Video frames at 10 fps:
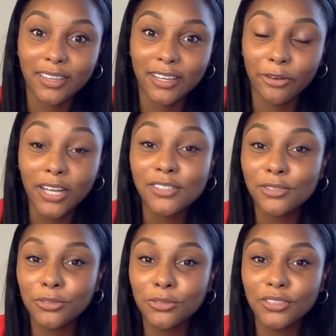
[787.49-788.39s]
Like grad
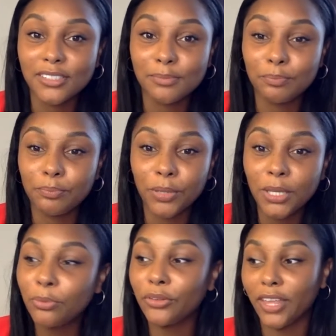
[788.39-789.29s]
school is
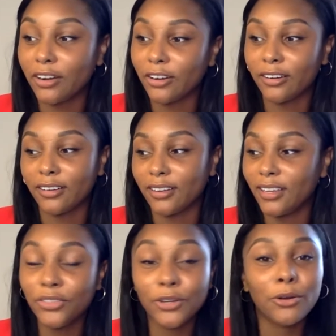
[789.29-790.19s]
people that are
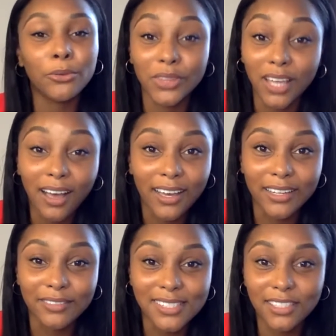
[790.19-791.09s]
in their own lives,